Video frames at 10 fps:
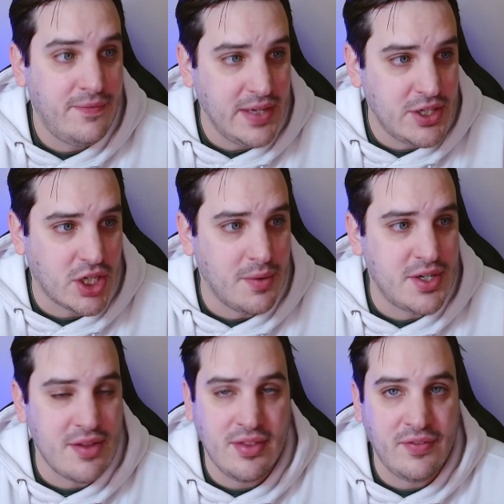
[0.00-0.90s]
feature,
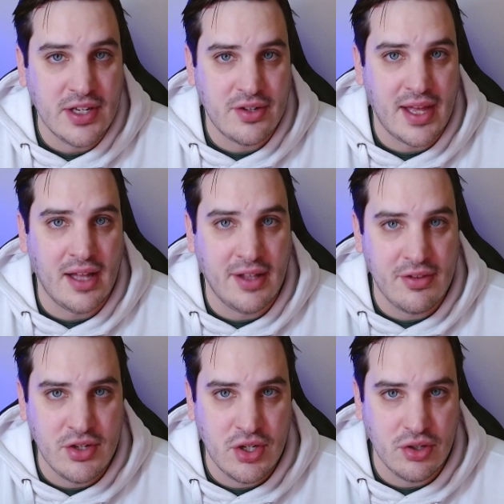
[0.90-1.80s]
which is the feature that
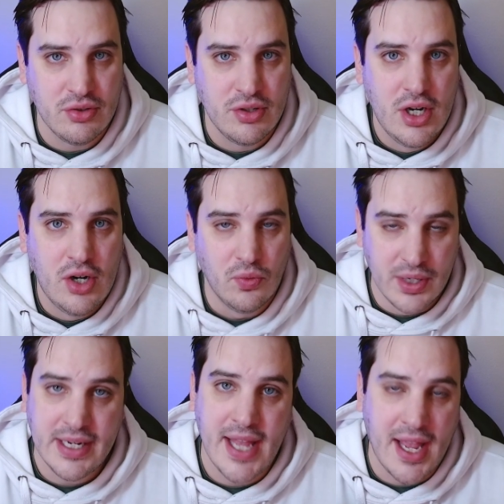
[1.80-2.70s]
allows you to
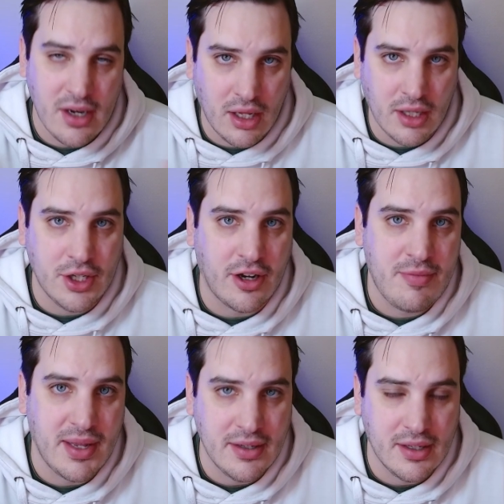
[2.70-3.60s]
regain all your
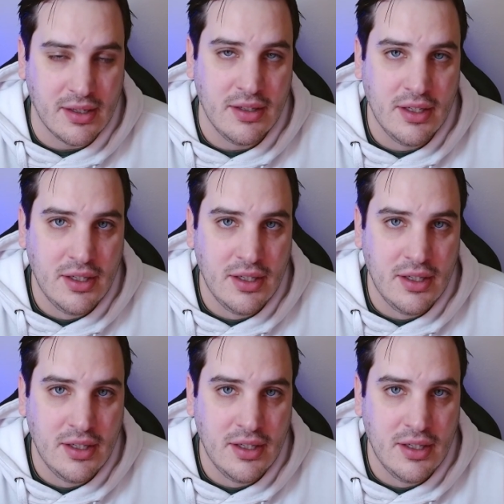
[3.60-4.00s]
expended